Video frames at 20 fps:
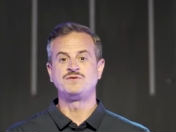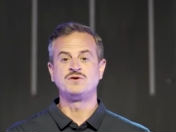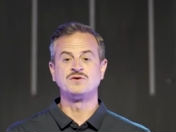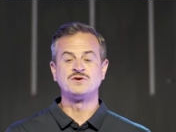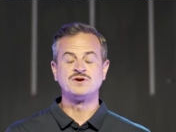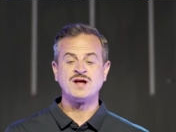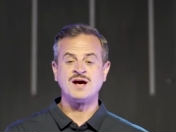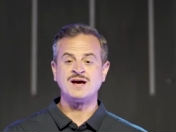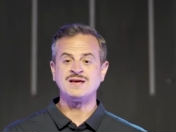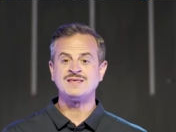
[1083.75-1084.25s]
you're
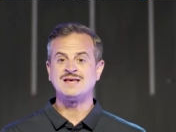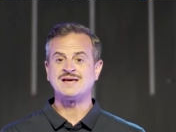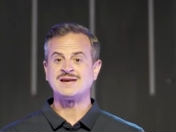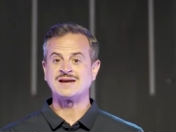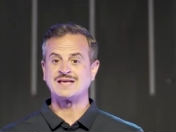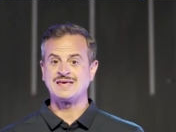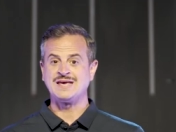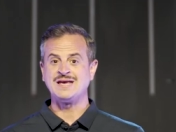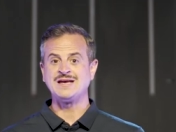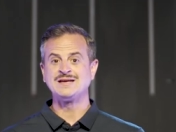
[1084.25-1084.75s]
not yet
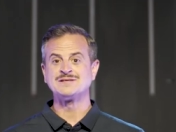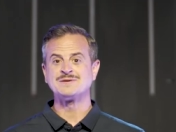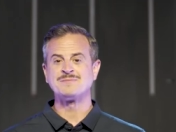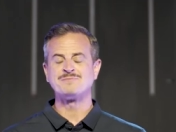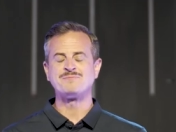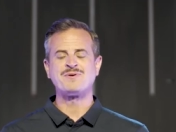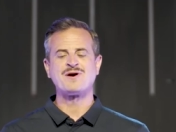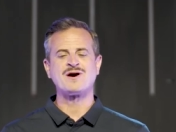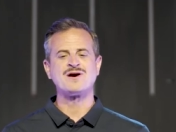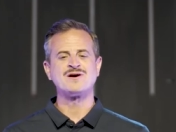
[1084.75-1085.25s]
a
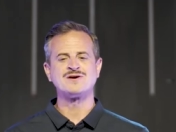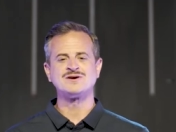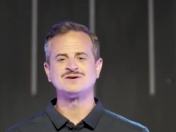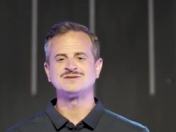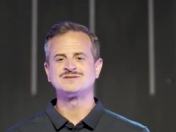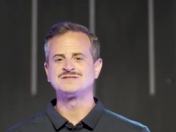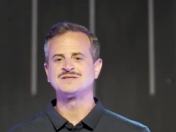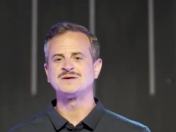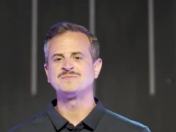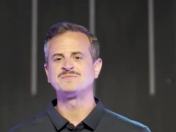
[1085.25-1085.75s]
Kingdom Partner,
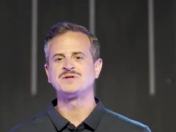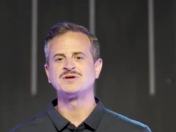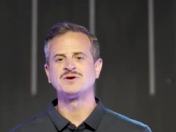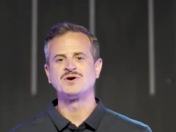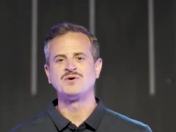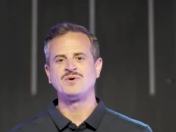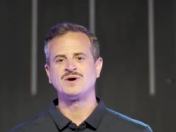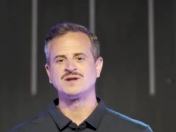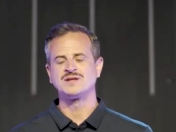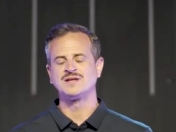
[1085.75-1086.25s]
simply
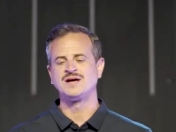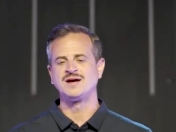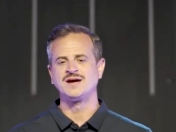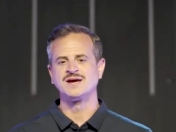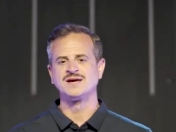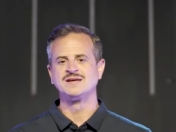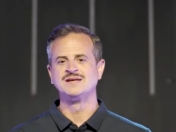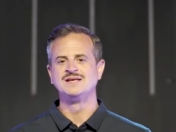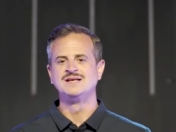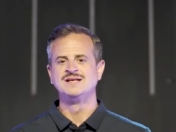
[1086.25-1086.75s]
go
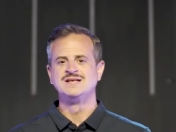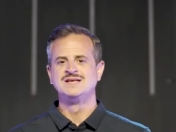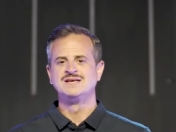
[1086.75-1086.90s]
online,